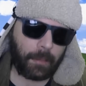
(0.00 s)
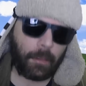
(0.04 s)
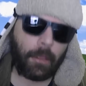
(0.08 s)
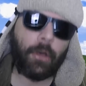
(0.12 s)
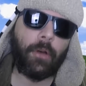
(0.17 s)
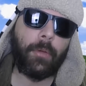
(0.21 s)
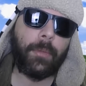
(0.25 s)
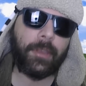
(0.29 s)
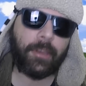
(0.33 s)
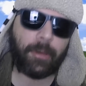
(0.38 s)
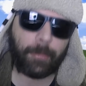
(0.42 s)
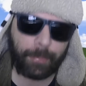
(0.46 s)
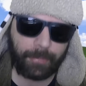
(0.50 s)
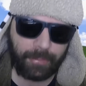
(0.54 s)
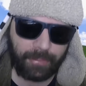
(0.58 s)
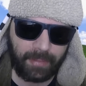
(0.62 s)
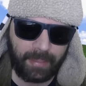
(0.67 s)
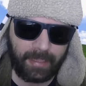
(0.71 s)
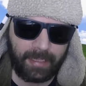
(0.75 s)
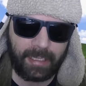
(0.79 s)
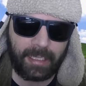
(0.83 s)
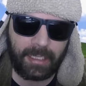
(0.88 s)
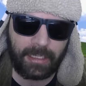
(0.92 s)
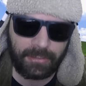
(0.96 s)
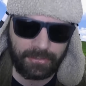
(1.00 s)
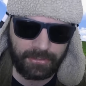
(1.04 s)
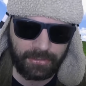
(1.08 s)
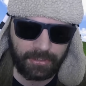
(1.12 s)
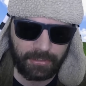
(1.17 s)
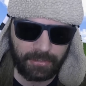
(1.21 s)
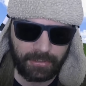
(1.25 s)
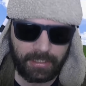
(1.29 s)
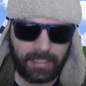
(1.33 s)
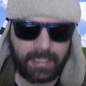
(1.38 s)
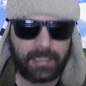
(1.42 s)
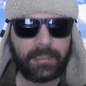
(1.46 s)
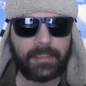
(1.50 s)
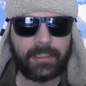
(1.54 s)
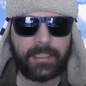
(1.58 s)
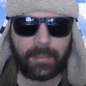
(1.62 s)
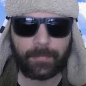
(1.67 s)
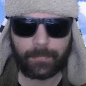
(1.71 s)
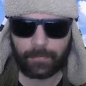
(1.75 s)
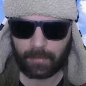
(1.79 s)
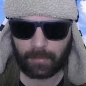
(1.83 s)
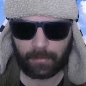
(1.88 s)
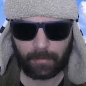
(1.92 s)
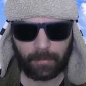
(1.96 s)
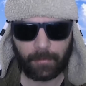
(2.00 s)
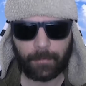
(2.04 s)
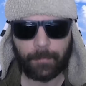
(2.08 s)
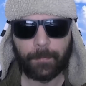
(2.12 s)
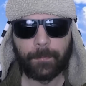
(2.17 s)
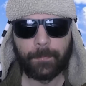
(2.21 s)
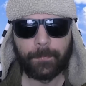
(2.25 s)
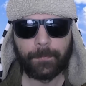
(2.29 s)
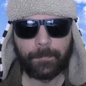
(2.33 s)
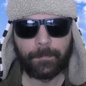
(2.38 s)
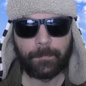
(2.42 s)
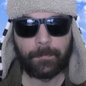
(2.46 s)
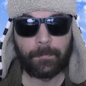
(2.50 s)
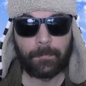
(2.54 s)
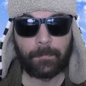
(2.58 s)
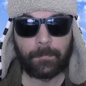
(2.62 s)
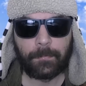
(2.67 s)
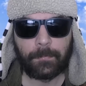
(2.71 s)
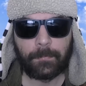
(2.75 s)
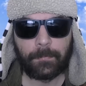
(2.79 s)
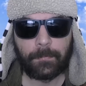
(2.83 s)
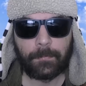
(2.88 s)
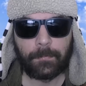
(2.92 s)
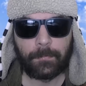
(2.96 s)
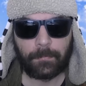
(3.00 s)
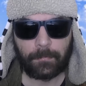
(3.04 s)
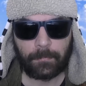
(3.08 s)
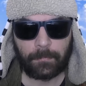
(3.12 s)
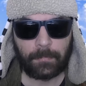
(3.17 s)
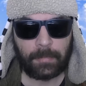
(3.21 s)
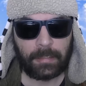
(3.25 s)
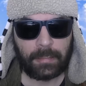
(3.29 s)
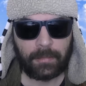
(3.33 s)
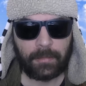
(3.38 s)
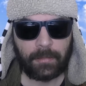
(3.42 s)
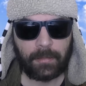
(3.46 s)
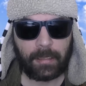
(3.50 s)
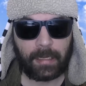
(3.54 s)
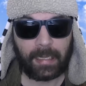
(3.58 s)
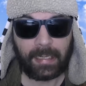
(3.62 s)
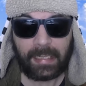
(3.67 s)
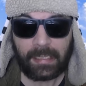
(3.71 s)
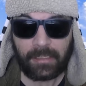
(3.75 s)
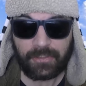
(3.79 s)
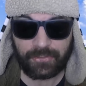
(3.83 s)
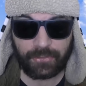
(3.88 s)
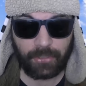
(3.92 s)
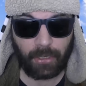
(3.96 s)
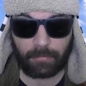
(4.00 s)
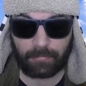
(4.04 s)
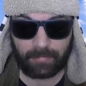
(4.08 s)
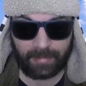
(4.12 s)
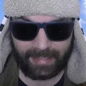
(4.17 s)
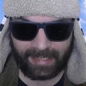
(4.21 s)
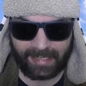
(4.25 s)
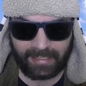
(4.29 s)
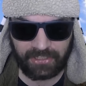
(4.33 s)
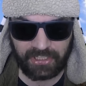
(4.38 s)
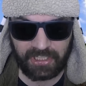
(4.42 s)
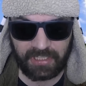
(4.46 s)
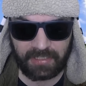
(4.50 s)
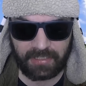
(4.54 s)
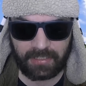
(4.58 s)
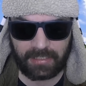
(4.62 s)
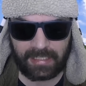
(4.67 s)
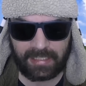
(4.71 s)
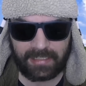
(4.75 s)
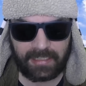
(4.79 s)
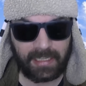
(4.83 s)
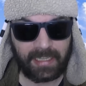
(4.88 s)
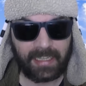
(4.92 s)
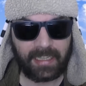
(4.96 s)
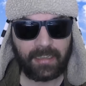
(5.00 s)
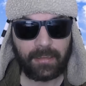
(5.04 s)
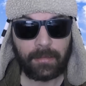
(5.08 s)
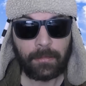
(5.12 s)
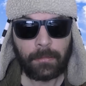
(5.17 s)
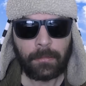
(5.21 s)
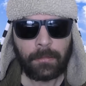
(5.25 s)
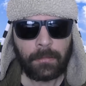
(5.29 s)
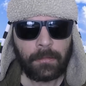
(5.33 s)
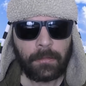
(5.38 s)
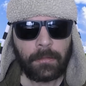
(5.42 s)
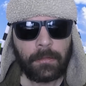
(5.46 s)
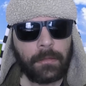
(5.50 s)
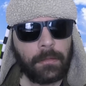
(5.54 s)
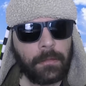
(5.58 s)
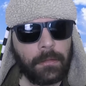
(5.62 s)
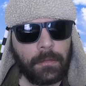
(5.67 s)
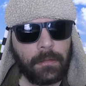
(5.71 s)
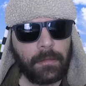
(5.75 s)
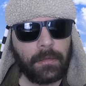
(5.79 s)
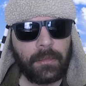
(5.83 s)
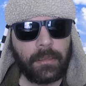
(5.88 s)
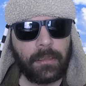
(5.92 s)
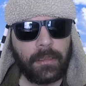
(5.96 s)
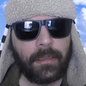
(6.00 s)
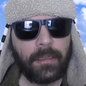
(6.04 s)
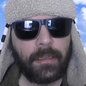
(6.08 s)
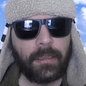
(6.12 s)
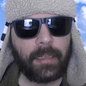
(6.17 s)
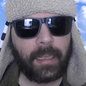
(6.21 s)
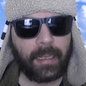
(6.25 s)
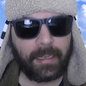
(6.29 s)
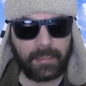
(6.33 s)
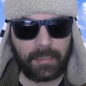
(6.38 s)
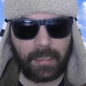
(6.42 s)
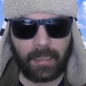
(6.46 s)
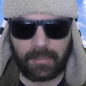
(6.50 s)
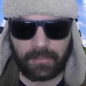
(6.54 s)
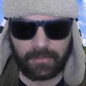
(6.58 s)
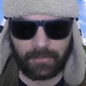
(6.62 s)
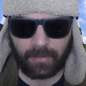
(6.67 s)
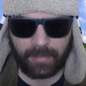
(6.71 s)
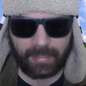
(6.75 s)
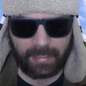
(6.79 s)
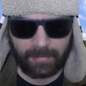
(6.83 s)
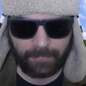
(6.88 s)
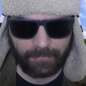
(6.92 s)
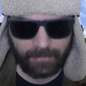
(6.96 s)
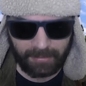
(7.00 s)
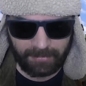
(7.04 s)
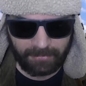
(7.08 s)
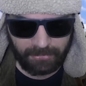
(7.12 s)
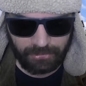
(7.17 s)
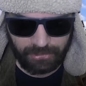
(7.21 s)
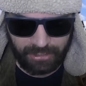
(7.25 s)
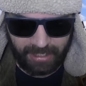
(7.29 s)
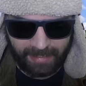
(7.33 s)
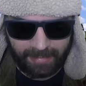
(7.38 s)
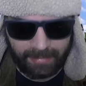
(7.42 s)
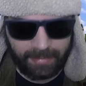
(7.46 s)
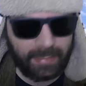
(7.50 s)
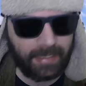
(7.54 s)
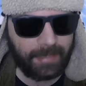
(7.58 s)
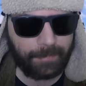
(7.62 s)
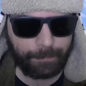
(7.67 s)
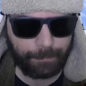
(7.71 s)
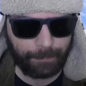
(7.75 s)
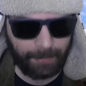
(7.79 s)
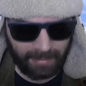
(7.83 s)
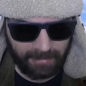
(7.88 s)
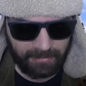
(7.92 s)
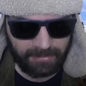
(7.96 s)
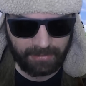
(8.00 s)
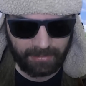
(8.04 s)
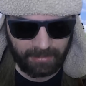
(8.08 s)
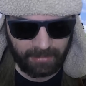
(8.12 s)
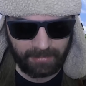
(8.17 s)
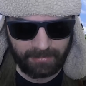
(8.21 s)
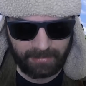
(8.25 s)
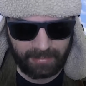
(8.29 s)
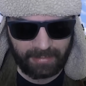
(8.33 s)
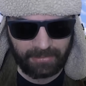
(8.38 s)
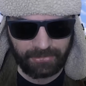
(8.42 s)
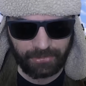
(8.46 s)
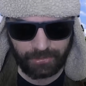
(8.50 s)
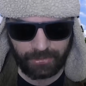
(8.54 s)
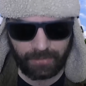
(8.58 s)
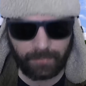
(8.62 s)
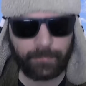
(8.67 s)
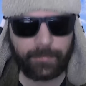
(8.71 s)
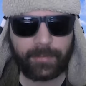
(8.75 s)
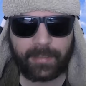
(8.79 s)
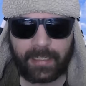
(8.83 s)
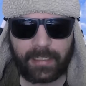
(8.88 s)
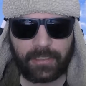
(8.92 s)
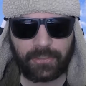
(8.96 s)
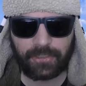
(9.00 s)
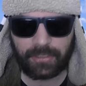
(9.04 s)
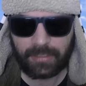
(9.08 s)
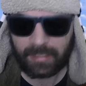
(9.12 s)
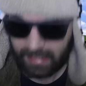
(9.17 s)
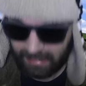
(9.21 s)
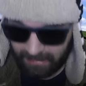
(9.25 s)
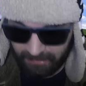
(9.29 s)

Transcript: Homeopathy is scientific, though. It's not religious, is it? It's not even a janky bastardization of religion.